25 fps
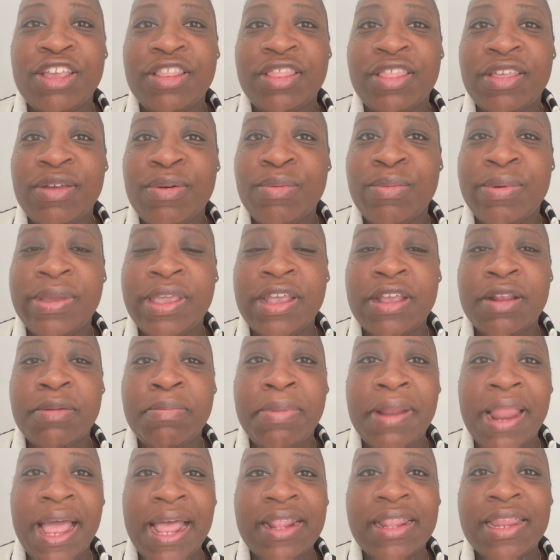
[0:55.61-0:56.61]
that we could
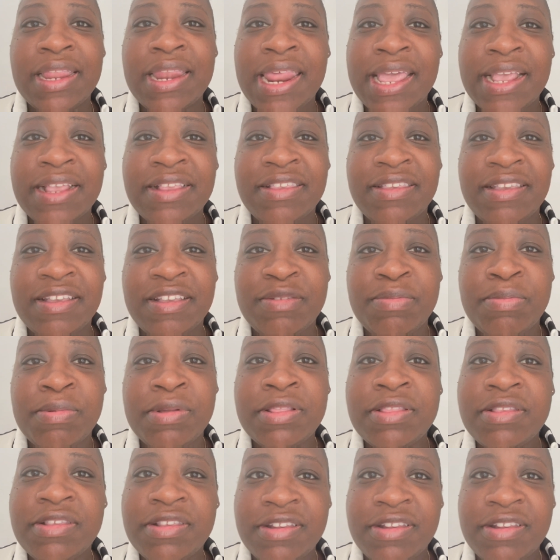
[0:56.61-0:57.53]
plan the next six months